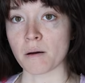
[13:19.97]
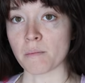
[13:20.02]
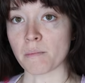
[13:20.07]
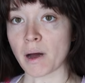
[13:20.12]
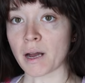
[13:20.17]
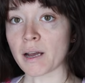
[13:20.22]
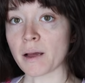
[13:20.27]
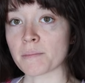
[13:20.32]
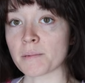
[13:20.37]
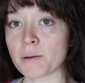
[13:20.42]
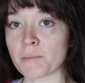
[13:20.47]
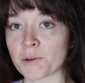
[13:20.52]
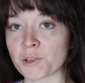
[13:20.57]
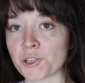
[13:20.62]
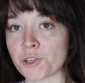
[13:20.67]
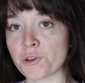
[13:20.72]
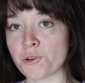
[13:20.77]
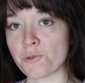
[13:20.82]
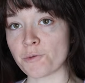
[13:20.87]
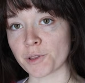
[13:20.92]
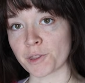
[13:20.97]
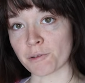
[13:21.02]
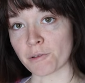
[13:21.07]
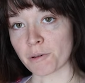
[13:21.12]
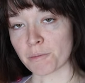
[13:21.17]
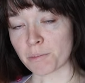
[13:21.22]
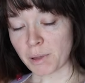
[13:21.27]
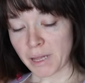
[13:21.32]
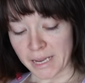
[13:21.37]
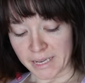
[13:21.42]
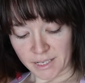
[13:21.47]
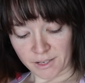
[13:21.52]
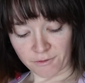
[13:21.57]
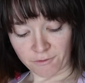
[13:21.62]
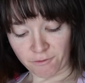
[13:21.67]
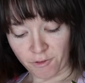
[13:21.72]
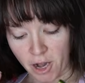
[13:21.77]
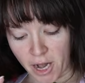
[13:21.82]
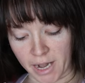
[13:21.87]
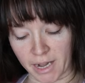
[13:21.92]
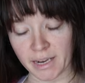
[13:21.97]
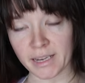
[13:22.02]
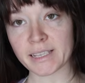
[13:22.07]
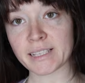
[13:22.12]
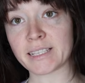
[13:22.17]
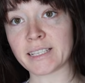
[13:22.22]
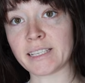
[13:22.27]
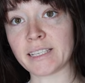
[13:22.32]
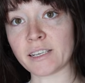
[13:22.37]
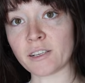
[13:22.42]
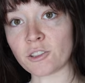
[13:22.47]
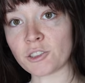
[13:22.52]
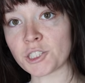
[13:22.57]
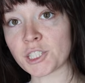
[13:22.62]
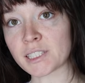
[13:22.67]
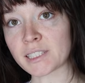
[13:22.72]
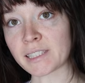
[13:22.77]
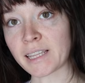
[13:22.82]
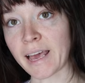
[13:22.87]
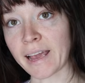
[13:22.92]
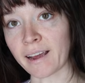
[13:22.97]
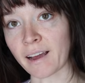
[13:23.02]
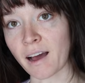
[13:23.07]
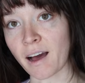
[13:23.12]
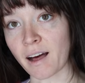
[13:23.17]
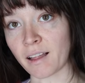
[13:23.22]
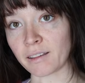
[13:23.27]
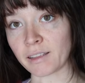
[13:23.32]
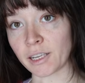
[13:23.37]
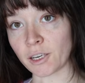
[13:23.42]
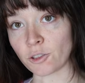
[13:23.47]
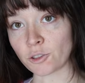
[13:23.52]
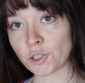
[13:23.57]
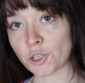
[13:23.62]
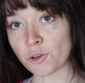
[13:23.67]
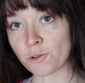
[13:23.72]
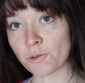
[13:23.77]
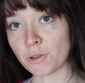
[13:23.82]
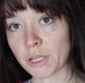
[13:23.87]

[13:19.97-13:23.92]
Mock-up number 2 with the replaced front. Still just like a little too